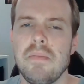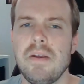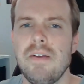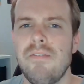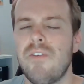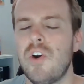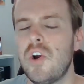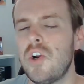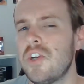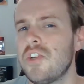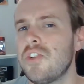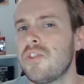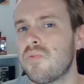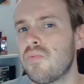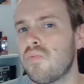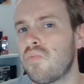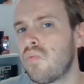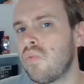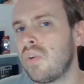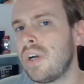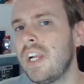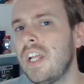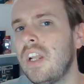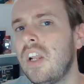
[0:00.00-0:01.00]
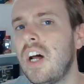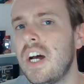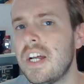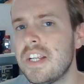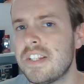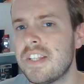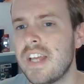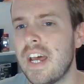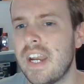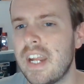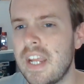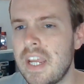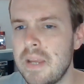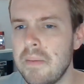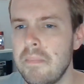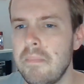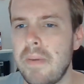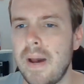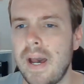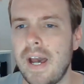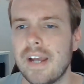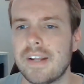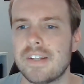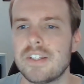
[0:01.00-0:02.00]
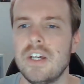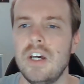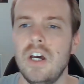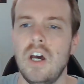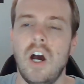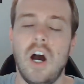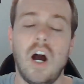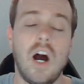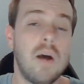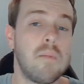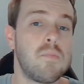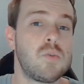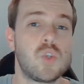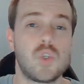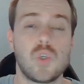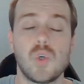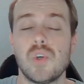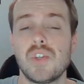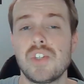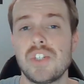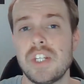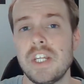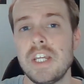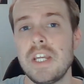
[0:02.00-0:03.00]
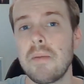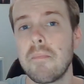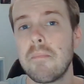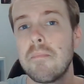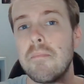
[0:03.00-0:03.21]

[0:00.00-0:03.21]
voters realize that impact. I'm sure seeing